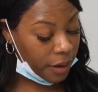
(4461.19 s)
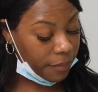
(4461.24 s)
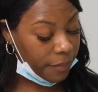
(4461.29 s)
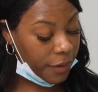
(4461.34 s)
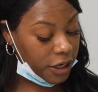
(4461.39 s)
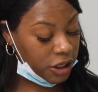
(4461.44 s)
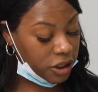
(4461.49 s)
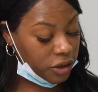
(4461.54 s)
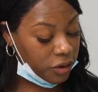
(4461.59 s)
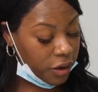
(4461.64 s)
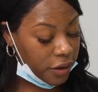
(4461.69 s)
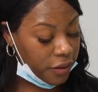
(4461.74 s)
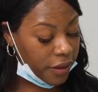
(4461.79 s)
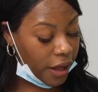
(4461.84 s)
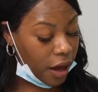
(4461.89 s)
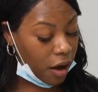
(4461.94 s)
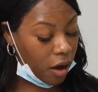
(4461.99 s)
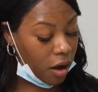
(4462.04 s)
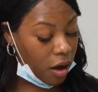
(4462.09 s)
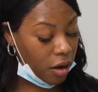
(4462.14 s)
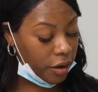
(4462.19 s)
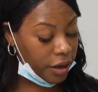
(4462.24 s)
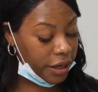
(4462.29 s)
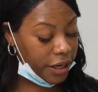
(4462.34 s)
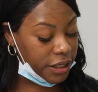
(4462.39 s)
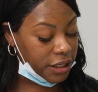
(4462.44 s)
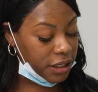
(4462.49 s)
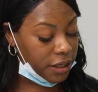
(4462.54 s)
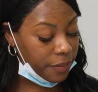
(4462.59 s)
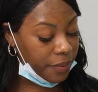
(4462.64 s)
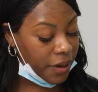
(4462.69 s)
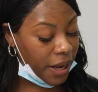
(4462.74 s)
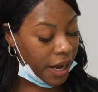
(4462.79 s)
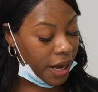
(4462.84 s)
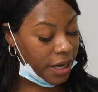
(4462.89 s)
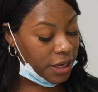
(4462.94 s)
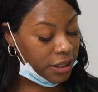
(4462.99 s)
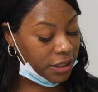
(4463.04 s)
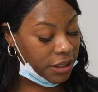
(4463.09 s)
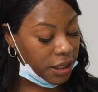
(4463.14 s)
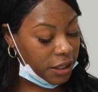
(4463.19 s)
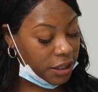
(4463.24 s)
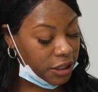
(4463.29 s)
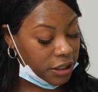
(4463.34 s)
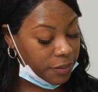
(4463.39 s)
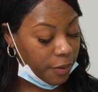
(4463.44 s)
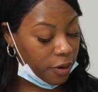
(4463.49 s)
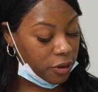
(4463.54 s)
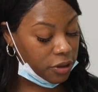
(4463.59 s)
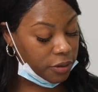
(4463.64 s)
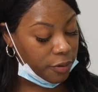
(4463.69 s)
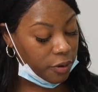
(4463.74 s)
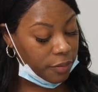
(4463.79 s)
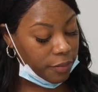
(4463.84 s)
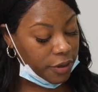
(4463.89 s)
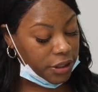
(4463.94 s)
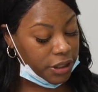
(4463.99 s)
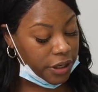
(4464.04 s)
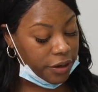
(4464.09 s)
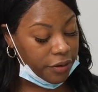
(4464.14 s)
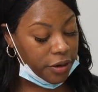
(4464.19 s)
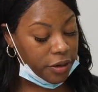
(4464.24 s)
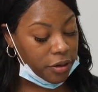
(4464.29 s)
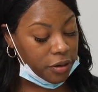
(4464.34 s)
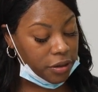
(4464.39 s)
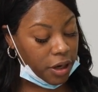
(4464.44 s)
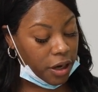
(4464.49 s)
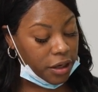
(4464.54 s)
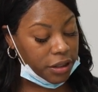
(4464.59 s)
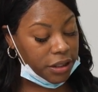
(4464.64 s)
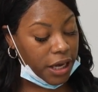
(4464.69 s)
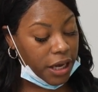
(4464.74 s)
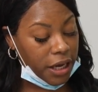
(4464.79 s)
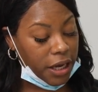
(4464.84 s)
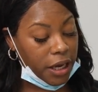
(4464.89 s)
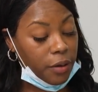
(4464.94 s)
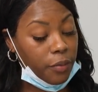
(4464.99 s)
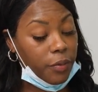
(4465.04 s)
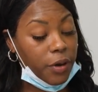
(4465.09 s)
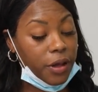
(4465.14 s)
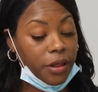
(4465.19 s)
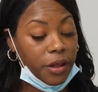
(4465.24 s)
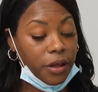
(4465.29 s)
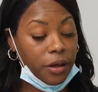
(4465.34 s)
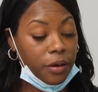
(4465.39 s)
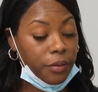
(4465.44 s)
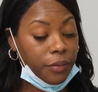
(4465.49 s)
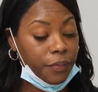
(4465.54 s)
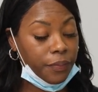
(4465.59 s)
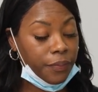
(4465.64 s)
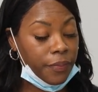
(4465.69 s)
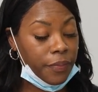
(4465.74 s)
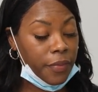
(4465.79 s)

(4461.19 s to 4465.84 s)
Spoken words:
Make sure that all kit supplies and disposable materials are taken with you.